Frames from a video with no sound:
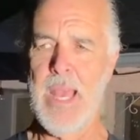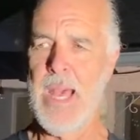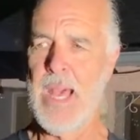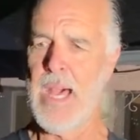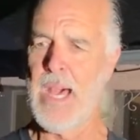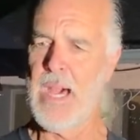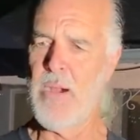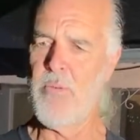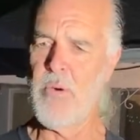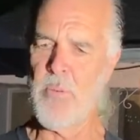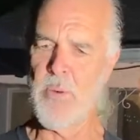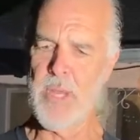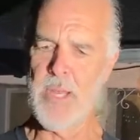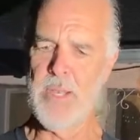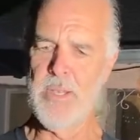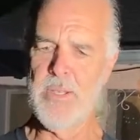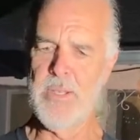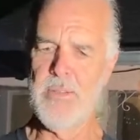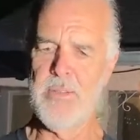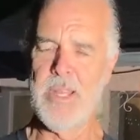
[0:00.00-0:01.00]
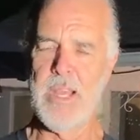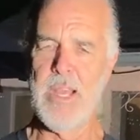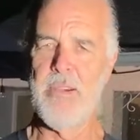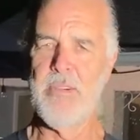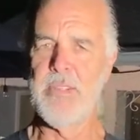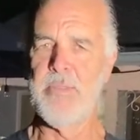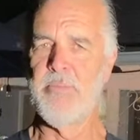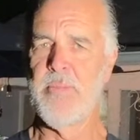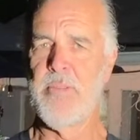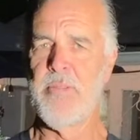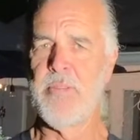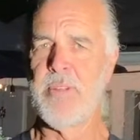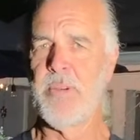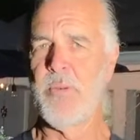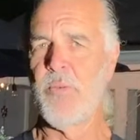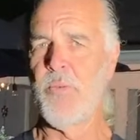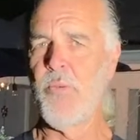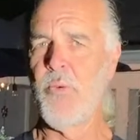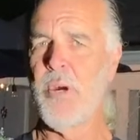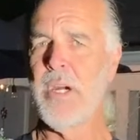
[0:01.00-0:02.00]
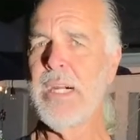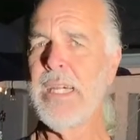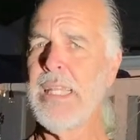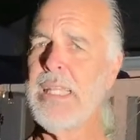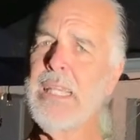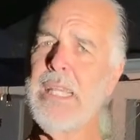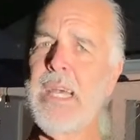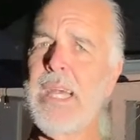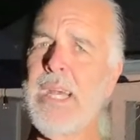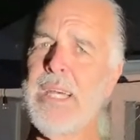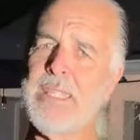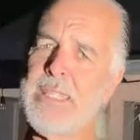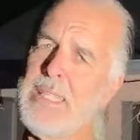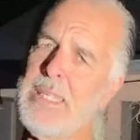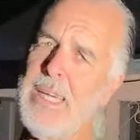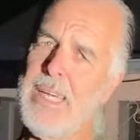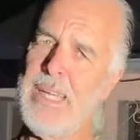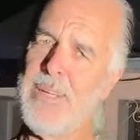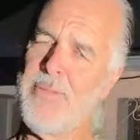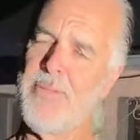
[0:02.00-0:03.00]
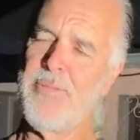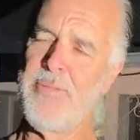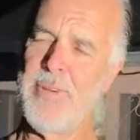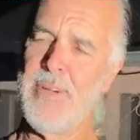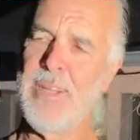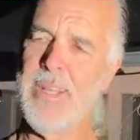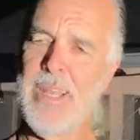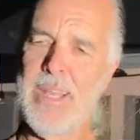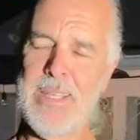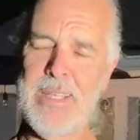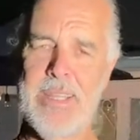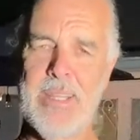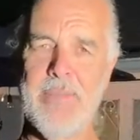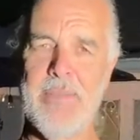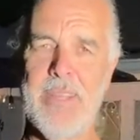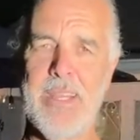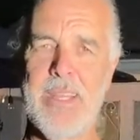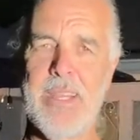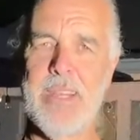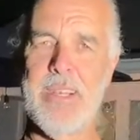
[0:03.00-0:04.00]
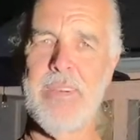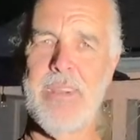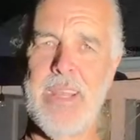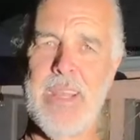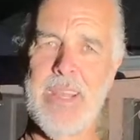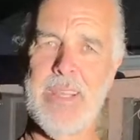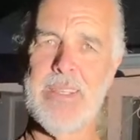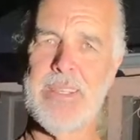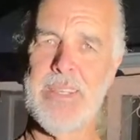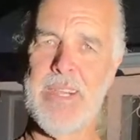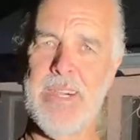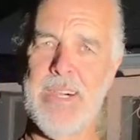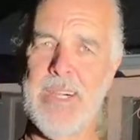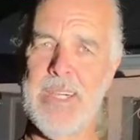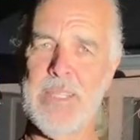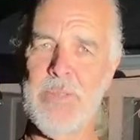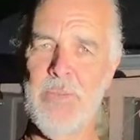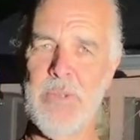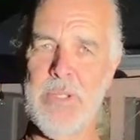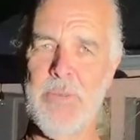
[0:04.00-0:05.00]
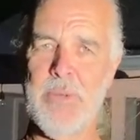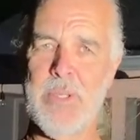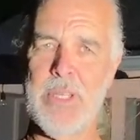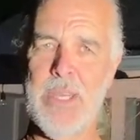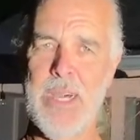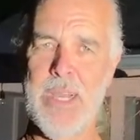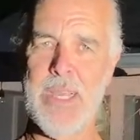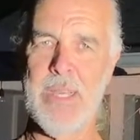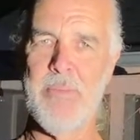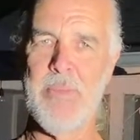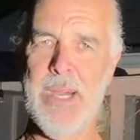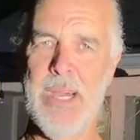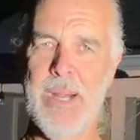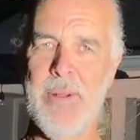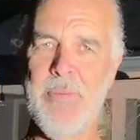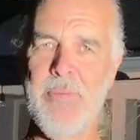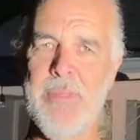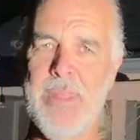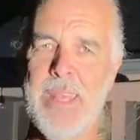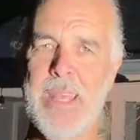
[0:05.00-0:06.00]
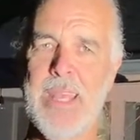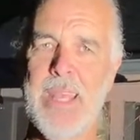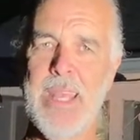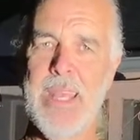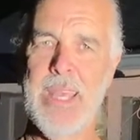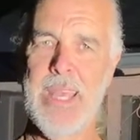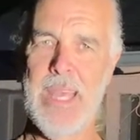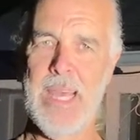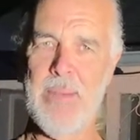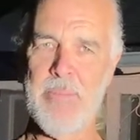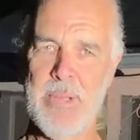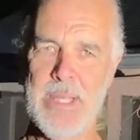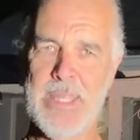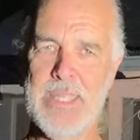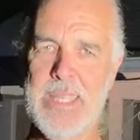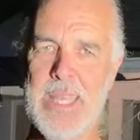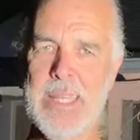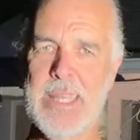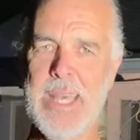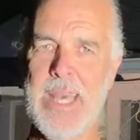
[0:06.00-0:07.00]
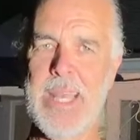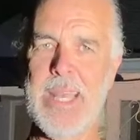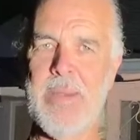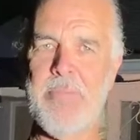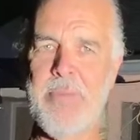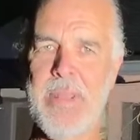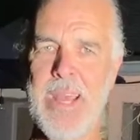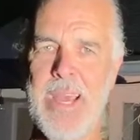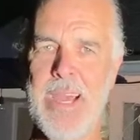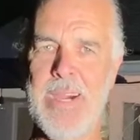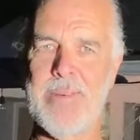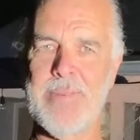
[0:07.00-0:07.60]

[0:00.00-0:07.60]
What we're going to do now is move to one last kind of fun activity, underhand toss, which we'll talk about. And I'm going to set that up now.